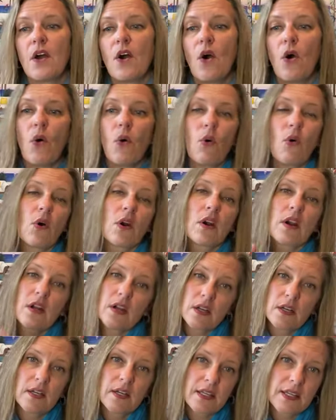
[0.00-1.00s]
or
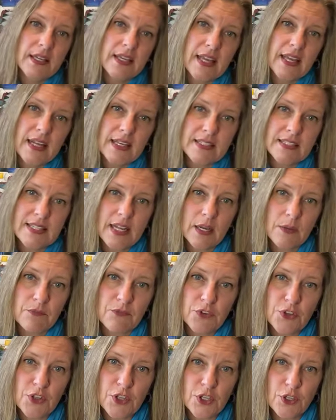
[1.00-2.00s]
getting set up
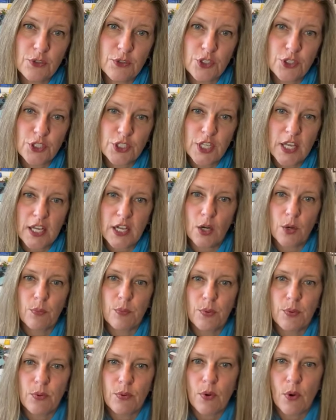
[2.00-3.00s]
for the Use Your Cycle
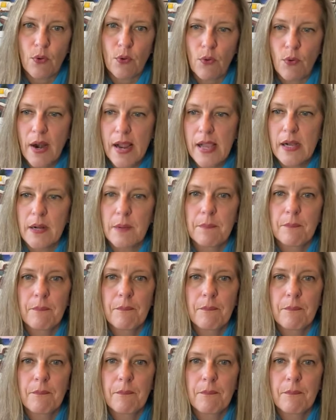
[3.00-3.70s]
program.